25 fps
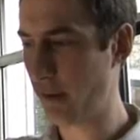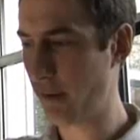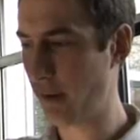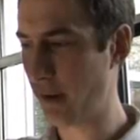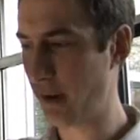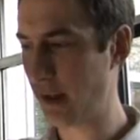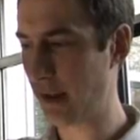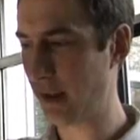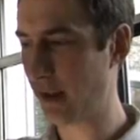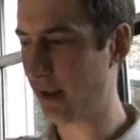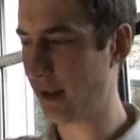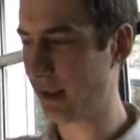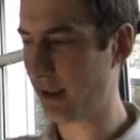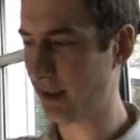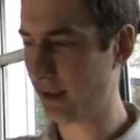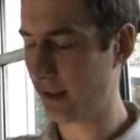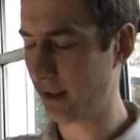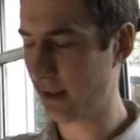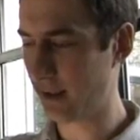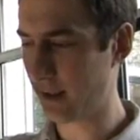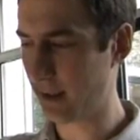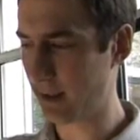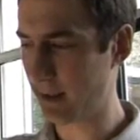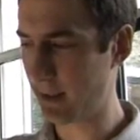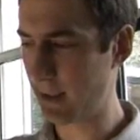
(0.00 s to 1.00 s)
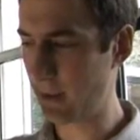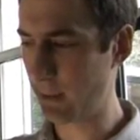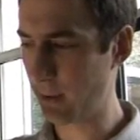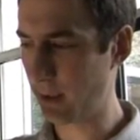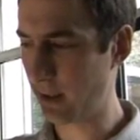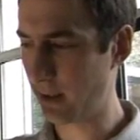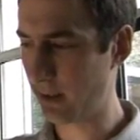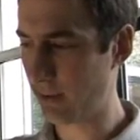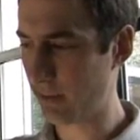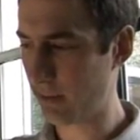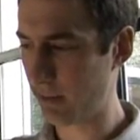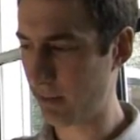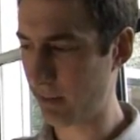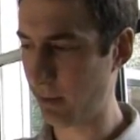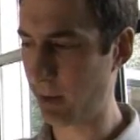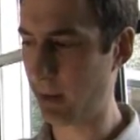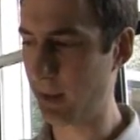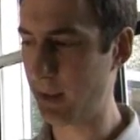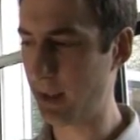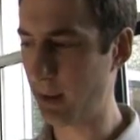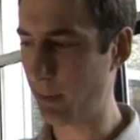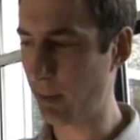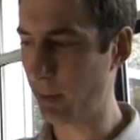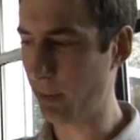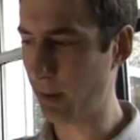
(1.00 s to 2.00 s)
very light, and you can see when you, when you
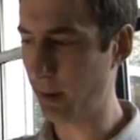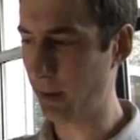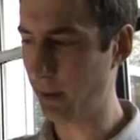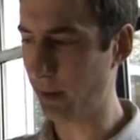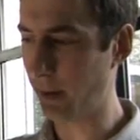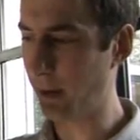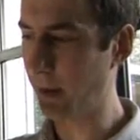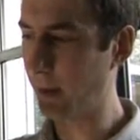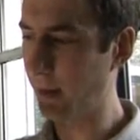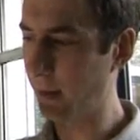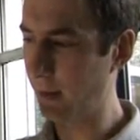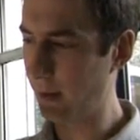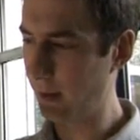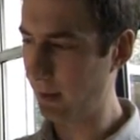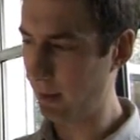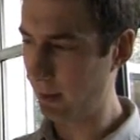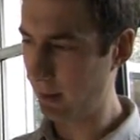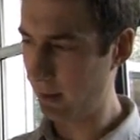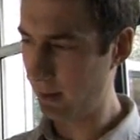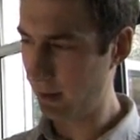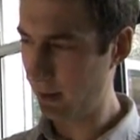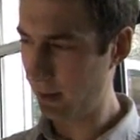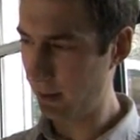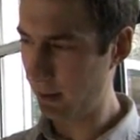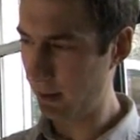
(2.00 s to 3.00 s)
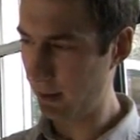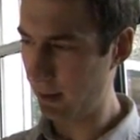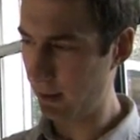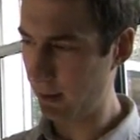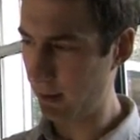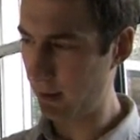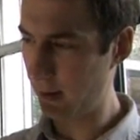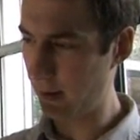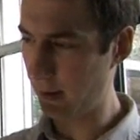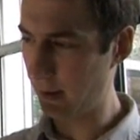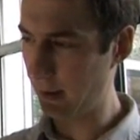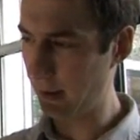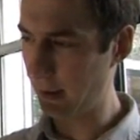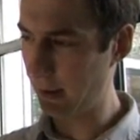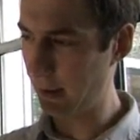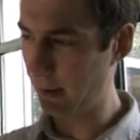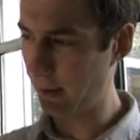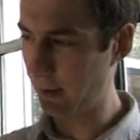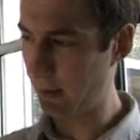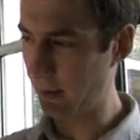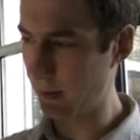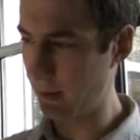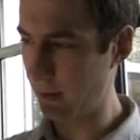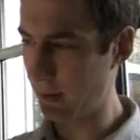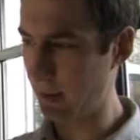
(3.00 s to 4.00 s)
tip them over. See the
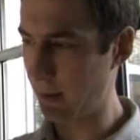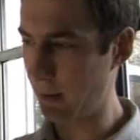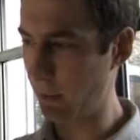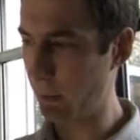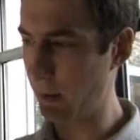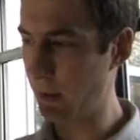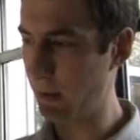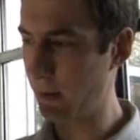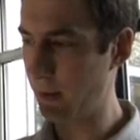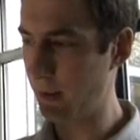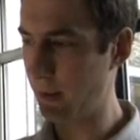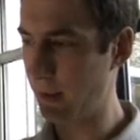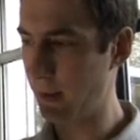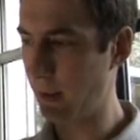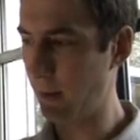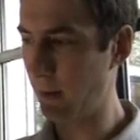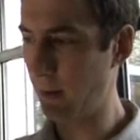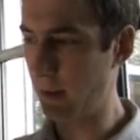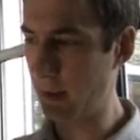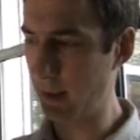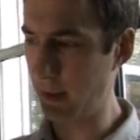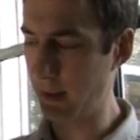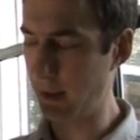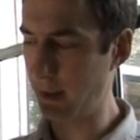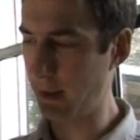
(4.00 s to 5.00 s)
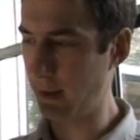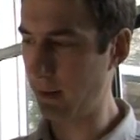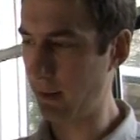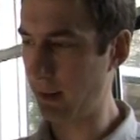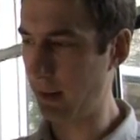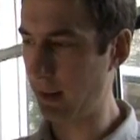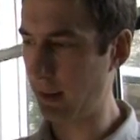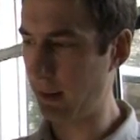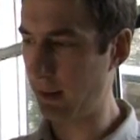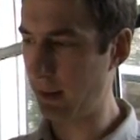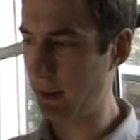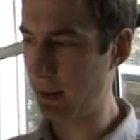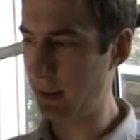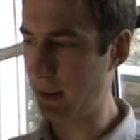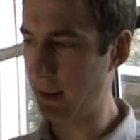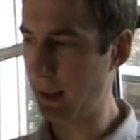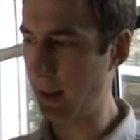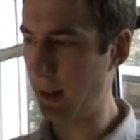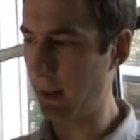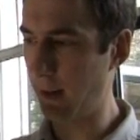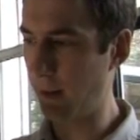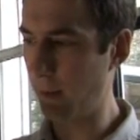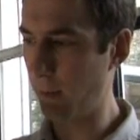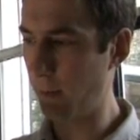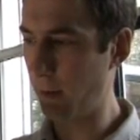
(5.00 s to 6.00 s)
cloud, because, because they're so light, they, they
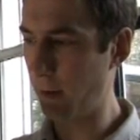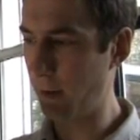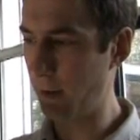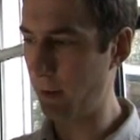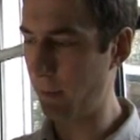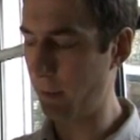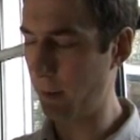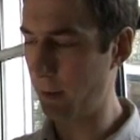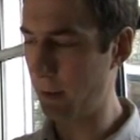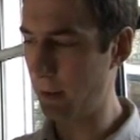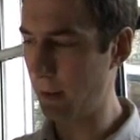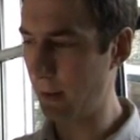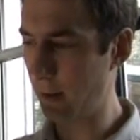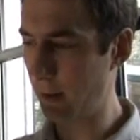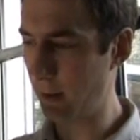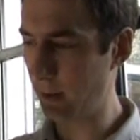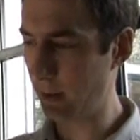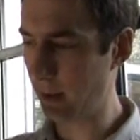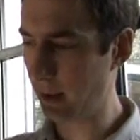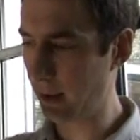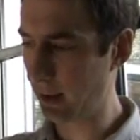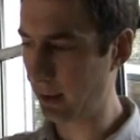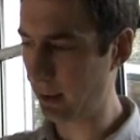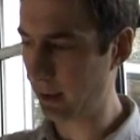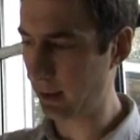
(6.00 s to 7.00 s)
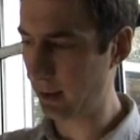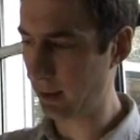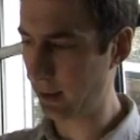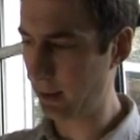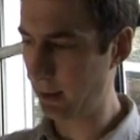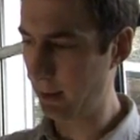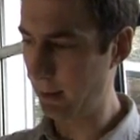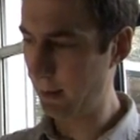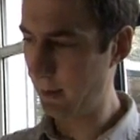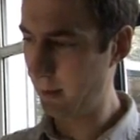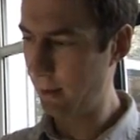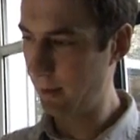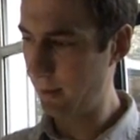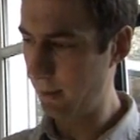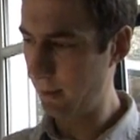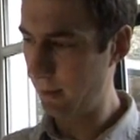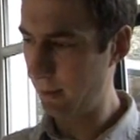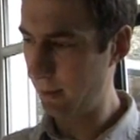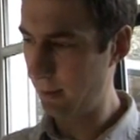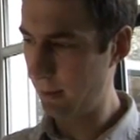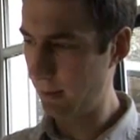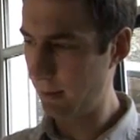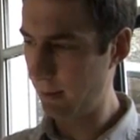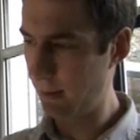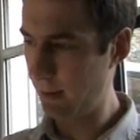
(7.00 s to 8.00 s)
descend very, very slowly,
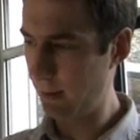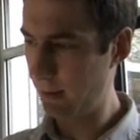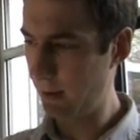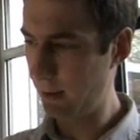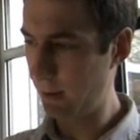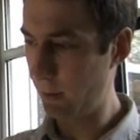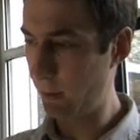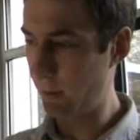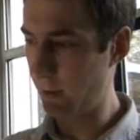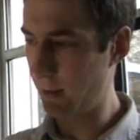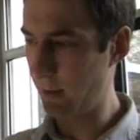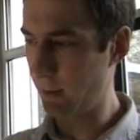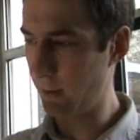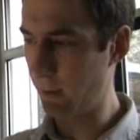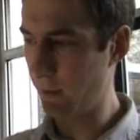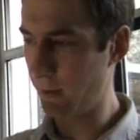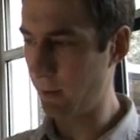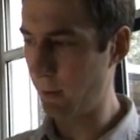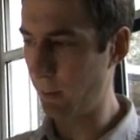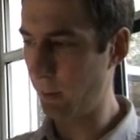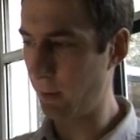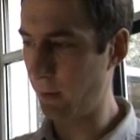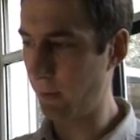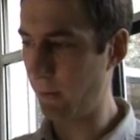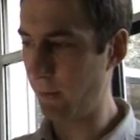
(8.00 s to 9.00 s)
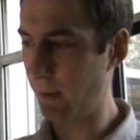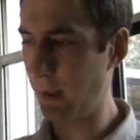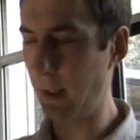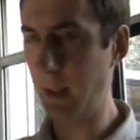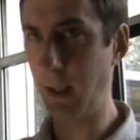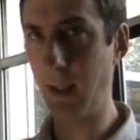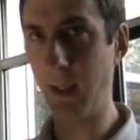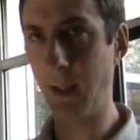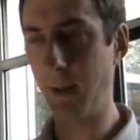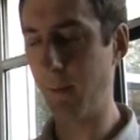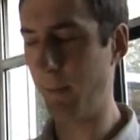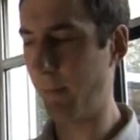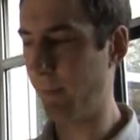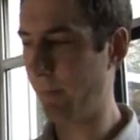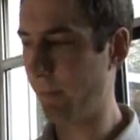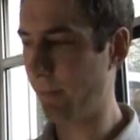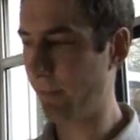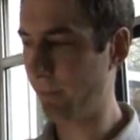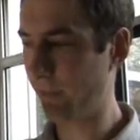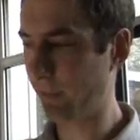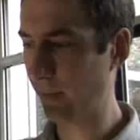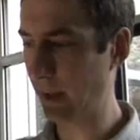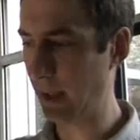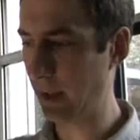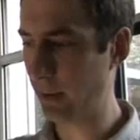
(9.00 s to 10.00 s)
which is also one of the um,
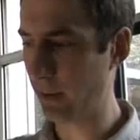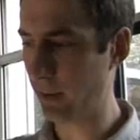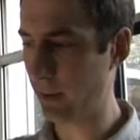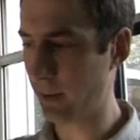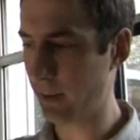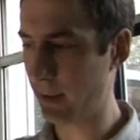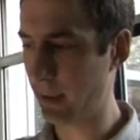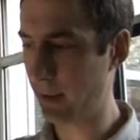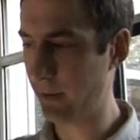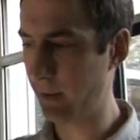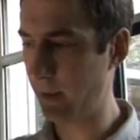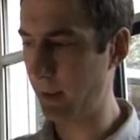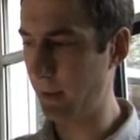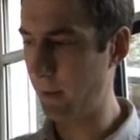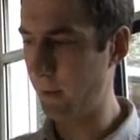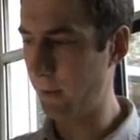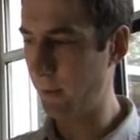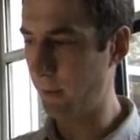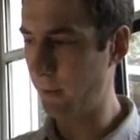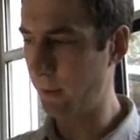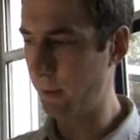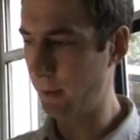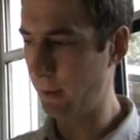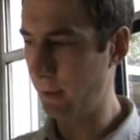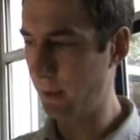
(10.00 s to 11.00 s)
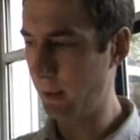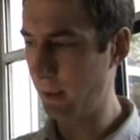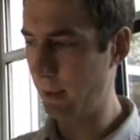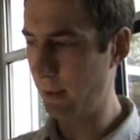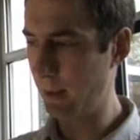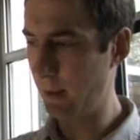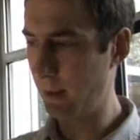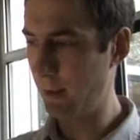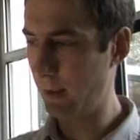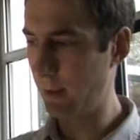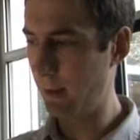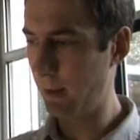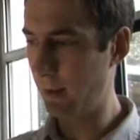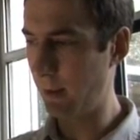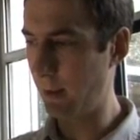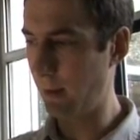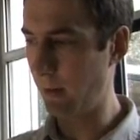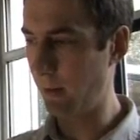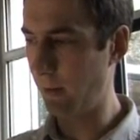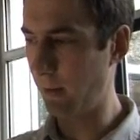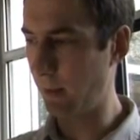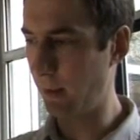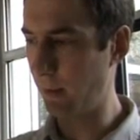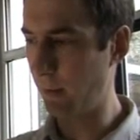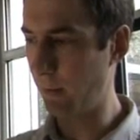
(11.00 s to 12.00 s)
health and safety issues. They,
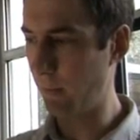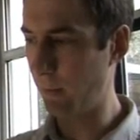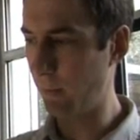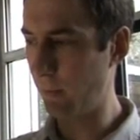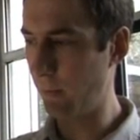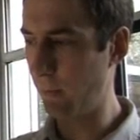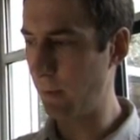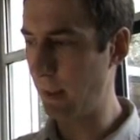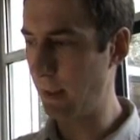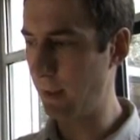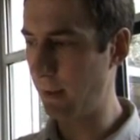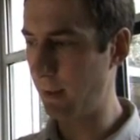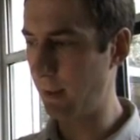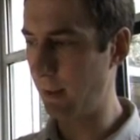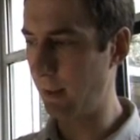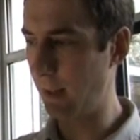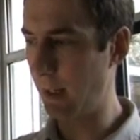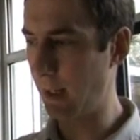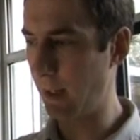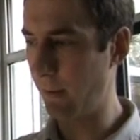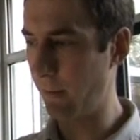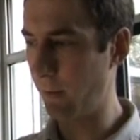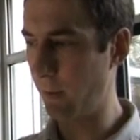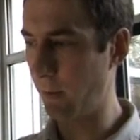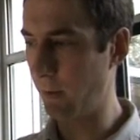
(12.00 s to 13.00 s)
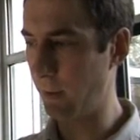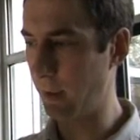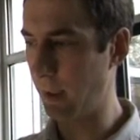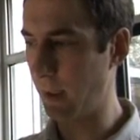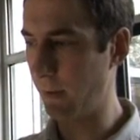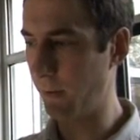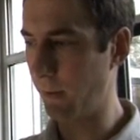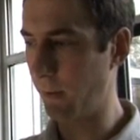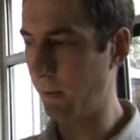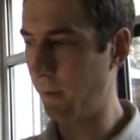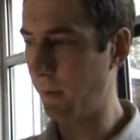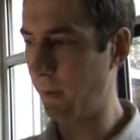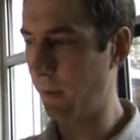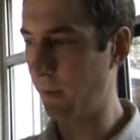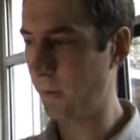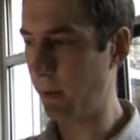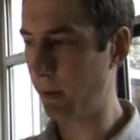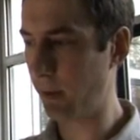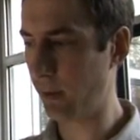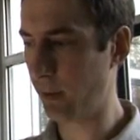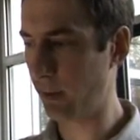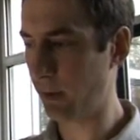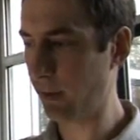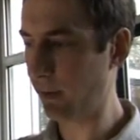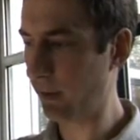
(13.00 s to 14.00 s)
they rest in the air if you're not careful, so you should
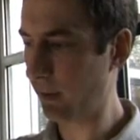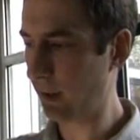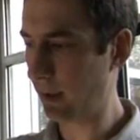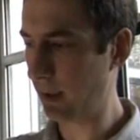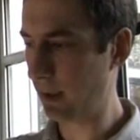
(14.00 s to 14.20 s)
always,